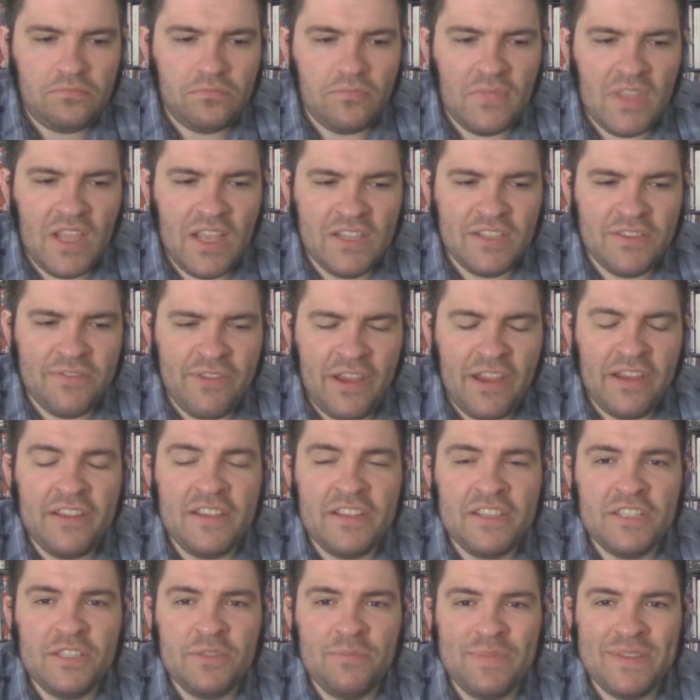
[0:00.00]
is a very
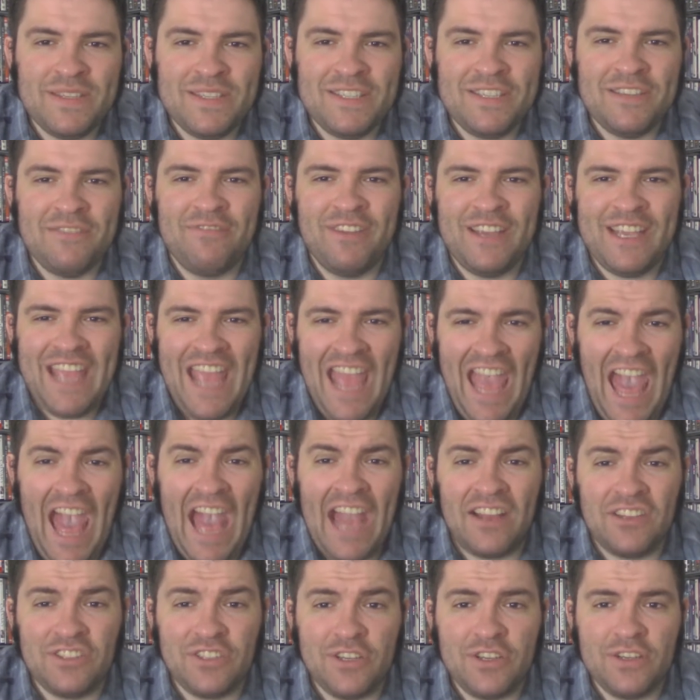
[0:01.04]
specific
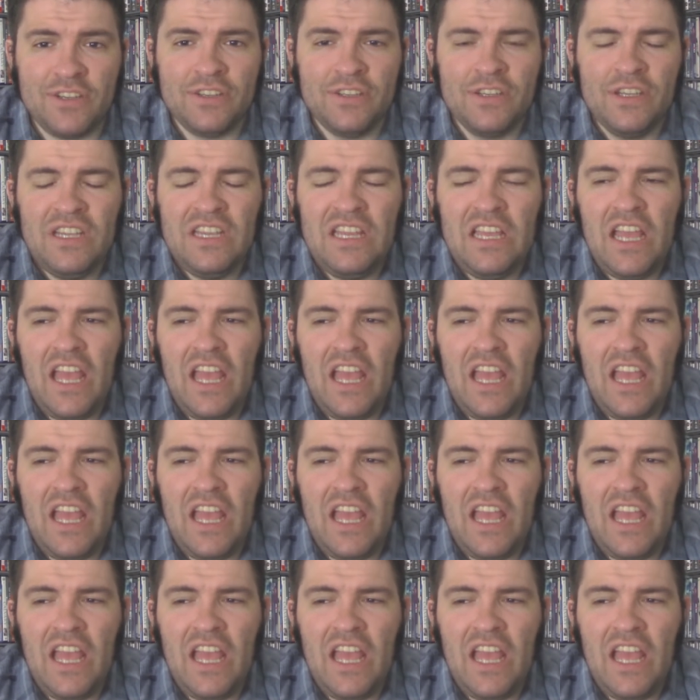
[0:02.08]
actor,